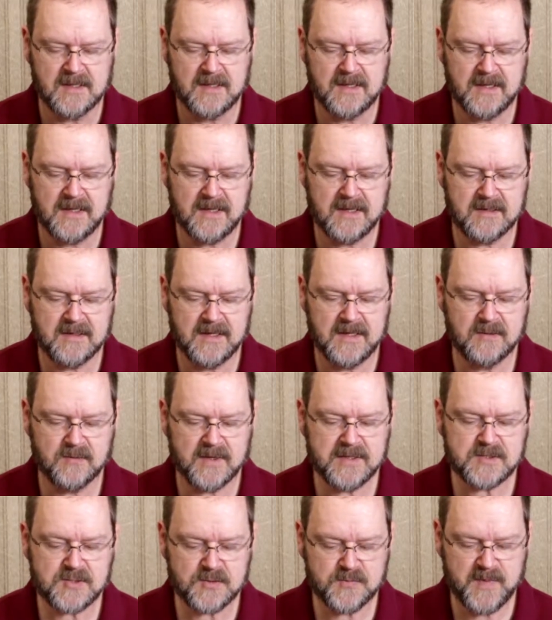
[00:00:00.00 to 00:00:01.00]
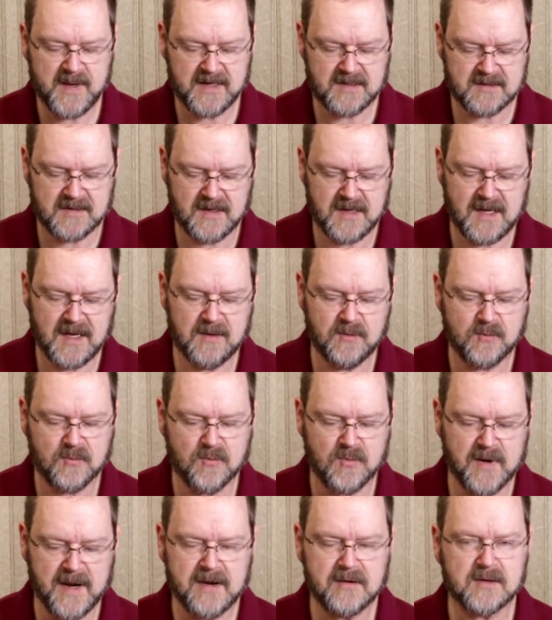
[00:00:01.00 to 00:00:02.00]
And in retrospect, I
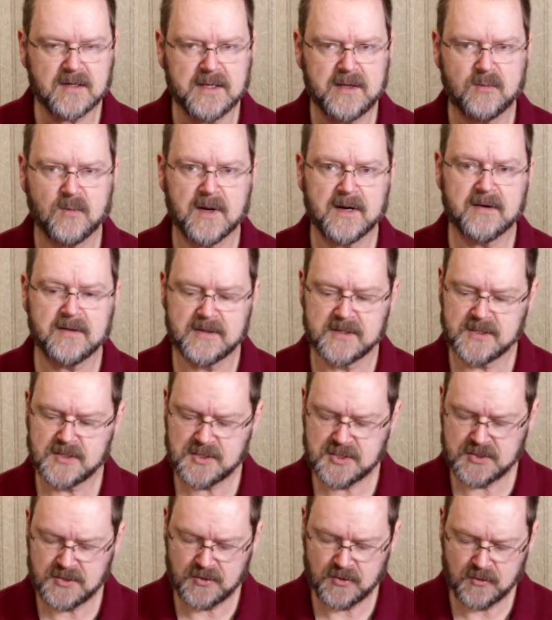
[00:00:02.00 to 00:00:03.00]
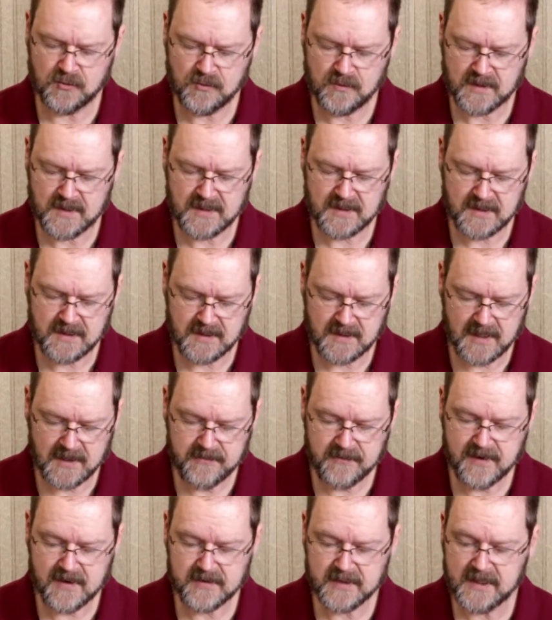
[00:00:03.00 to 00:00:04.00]
rarely wear this shoe. I
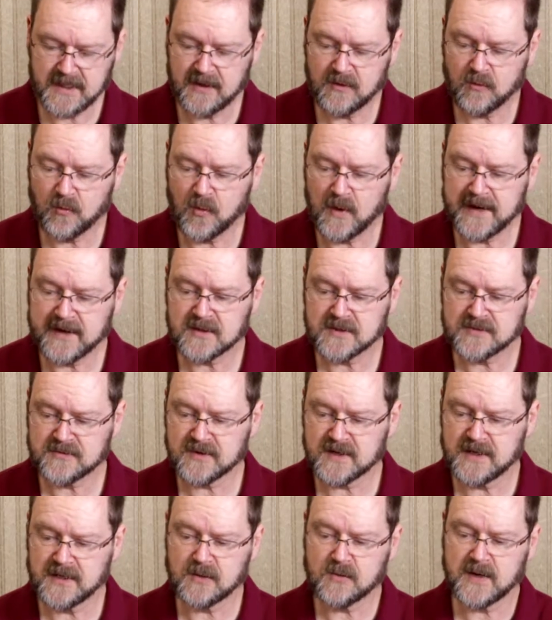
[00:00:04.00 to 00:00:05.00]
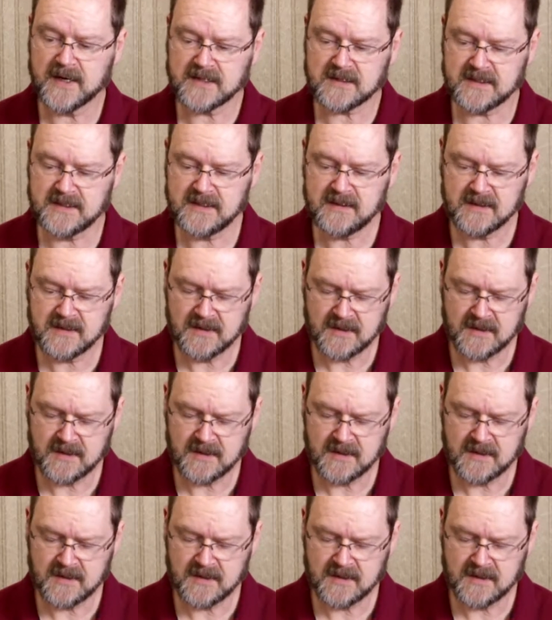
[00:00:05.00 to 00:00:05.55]
found that it wears very quickly.